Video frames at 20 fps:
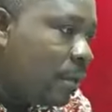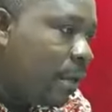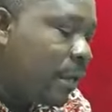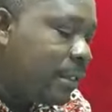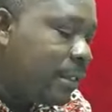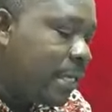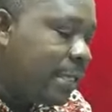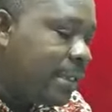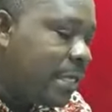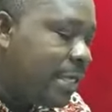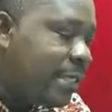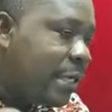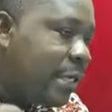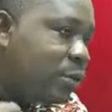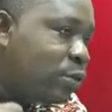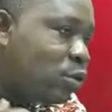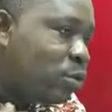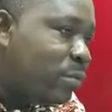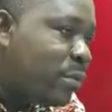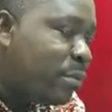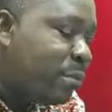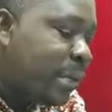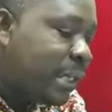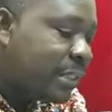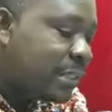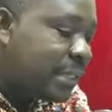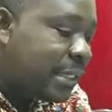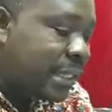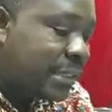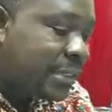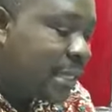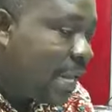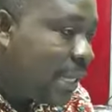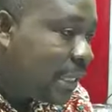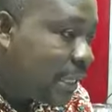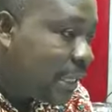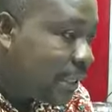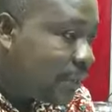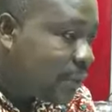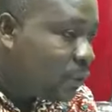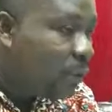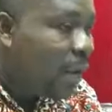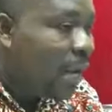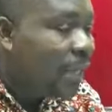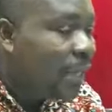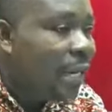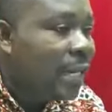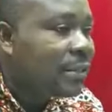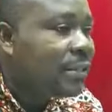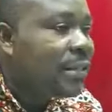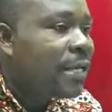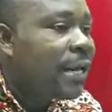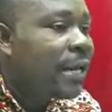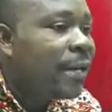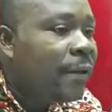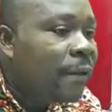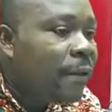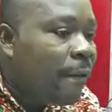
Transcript: ye to me meet the target no and I say